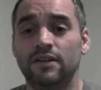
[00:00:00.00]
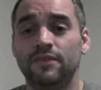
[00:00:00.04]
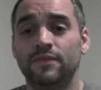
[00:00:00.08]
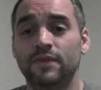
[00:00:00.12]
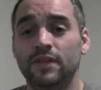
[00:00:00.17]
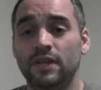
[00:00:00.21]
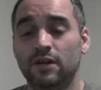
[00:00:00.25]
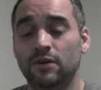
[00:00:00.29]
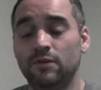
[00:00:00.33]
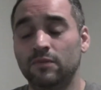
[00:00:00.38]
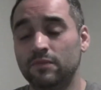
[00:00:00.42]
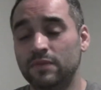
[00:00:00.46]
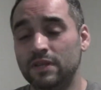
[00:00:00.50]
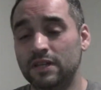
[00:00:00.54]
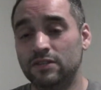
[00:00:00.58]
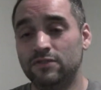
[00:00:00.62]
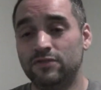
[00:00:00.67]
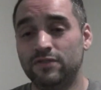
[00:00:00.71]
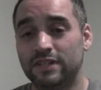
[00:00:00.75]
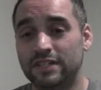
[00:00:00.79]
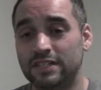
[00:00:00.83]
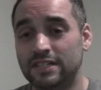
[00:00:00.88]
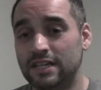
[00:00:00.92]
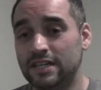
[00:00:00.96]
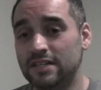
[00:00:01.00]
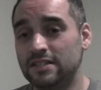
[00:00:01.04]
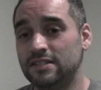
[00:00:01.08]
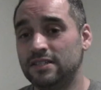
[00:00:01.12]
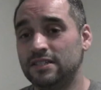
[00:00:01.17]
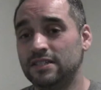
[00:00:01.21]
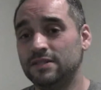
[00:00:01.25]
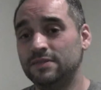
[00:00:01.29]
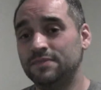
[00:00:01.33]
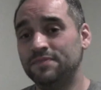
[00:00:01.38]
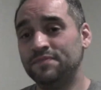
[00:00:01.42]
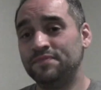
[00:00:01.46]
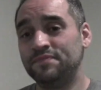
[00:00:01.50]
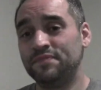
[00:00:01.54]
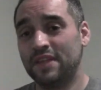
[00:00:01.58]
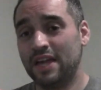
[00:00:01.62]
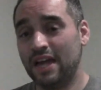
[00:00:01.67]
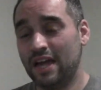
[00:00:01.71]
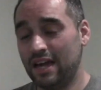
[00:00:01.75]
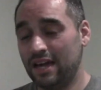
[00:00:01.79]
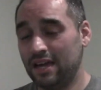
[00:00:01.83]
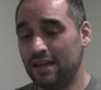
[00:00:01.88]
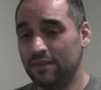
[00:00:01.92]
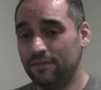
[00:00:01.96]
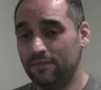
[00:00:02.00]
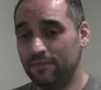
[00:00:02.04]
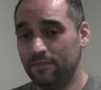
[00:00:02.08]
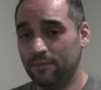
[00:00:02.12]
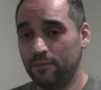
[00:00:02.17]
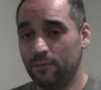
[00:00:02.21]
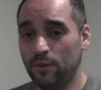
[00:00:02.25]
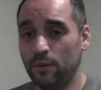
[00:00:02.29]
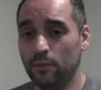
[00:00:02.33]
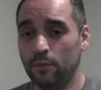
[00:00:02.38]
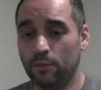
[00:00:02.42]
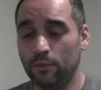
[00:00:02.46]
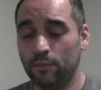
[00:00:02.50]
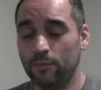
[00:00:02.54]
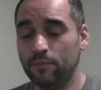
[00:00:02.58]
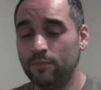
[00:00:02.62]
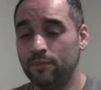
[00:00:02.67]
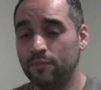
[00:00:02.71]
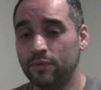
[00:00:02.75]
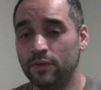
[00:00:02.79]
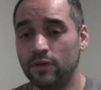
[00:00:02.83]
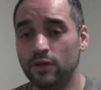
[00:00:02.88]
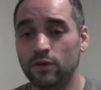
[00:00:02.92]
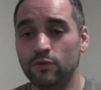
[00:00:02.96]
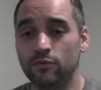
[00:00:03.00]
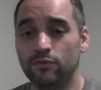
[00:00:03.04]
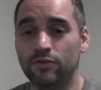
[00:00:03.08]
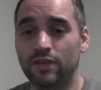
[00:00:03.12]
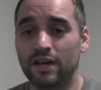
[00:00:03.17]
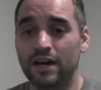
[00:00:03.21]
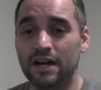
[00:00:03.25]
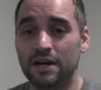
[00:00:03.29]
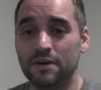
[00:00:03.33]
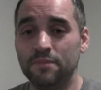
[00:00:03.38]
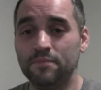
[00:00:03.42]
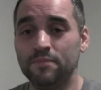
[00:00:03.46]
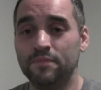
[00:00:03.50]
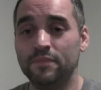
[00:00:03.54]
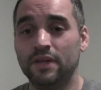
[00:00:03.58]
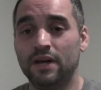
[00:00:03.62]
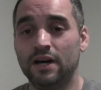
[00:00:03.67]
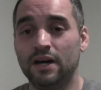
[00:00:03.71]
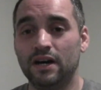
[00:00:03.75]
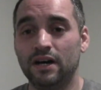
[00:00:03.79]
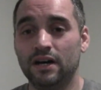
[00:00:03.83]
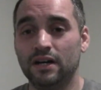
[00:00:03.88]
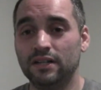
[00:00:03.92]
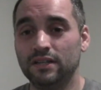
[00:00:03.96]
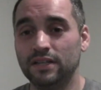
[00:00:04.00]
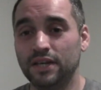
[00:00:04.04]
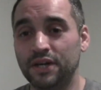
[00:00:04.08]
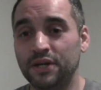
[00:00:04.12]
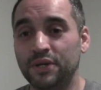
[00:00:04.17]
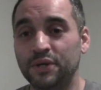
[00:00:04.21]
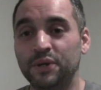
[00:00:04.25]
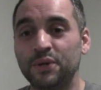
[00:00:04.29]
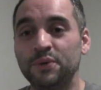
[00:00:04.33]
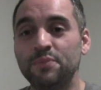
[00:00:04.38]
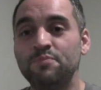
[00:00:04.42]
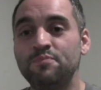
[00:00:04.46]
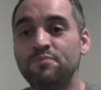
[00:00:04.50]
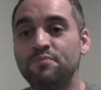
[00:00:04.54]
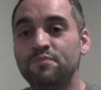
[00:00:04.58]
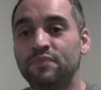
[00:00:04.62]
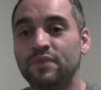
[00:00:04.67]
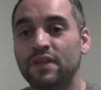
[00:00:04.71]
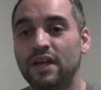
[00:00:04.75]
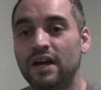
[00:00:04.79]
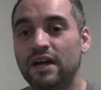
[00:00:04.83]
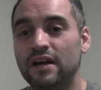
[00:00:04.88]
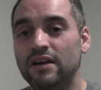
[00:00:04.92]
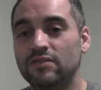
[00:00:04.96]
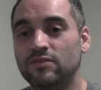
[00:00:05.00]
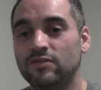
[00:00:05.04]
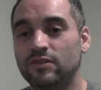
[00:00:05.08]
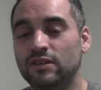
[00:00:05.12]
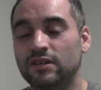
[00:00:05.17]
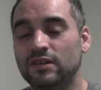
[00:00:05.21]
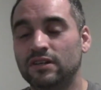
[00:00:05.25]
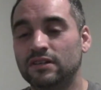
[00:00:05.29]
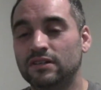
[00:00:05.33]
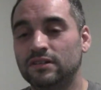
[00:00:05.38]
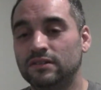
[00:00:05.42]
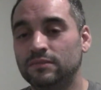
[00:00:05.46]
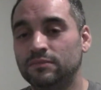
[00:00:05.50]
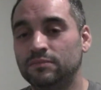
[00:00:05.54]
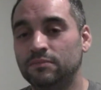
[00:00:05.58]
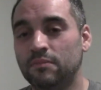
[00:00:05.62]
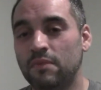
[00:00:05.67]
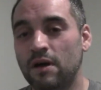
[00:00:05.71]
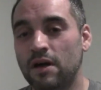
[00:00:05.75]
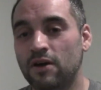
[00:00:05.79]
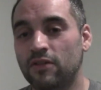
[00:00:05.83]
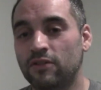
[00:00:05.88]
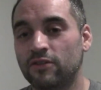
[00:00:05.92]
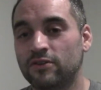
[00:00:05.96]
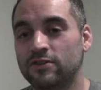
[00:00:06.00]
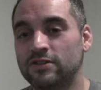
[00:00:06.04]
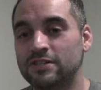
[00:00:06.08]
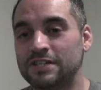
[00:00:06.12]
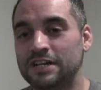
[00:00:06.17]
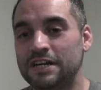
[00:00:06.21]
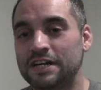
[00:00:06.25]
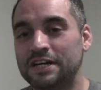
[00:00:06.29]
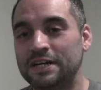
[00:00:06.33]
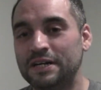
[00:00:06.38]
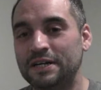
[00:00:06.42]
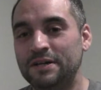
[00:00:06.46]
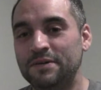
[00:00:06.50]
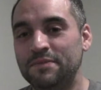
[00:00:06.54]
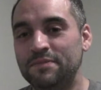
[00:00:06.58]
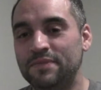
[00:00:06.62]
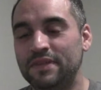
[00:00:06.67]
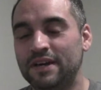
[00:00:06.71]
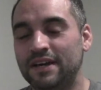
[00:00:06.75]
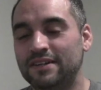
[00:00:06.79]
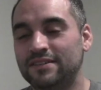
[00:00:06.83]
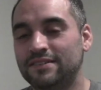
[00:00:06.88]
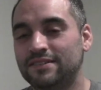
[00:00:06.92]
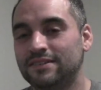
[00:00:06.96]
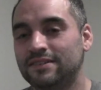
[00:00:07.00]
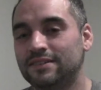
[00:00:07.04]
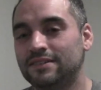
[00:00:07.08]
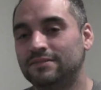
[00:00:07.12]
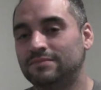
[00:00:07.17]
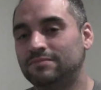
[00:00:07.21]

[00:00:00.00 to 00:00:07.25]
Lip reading: you know, it's very tasty, and we will use that later as my other side that,